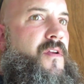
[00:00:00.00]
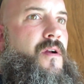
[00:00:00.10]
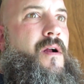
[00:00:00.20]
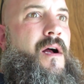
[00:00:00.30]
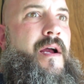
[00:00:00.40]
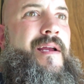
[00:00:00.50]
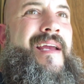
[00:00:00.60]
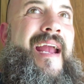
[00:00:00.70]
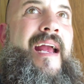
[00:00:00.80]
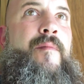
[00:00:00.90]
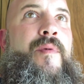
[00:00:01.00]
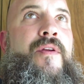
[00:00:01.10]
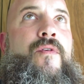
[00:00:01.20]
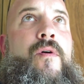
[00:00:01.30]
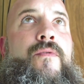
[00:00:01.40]
that your eye can
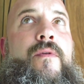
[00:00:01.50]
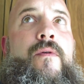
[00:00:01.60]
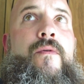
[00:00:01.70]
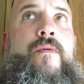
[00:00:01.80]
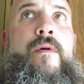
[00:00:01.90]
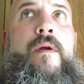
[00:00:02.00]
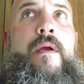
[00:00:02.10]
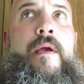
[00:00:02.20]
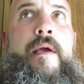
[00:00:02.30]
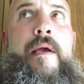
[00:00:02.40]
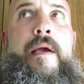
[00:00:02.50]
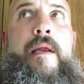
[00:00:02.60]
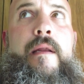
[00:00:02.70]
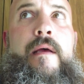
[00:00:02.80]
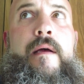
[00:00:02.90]
be drawn to,
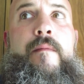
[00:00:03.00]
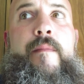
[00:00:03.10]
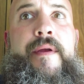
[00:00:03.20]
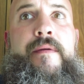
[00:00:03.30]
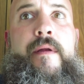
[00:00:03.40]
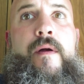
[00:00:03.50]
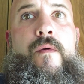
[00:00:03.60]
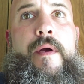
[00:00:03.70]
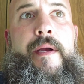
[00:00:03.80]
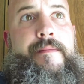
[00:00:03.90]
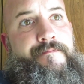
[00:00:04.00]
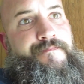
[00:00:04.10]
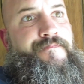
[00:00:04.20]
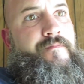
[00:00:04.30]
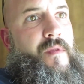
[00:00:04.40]
and uh, makes it go away.
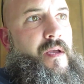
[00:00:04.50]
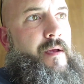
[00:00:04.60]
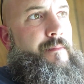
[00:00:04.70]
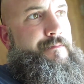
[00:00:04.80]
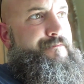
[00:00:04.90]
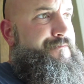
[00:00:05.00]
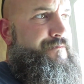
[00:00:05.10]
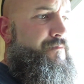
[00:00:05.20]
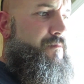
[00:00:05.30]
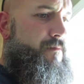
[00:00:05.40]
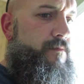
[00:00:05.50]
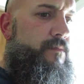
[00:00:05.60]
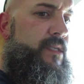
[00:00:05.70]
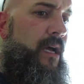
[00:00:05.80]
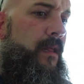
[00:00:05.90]
And
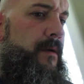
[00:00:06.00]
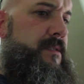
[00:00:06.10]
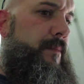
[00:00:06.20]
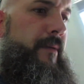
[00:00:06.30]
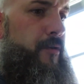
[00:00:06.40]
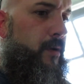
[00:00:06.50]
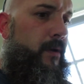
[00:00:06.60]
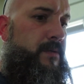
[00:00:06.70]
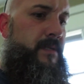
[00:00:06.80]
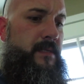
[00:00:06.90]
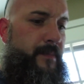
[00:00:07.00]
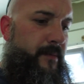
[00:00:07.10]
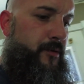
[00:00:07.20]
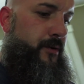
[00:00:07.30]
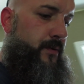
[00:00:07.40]
a lot of some people don't notice it, some
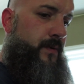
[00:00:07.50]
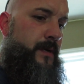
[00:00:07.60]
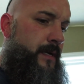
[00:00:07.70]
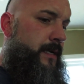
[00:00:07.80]
people do.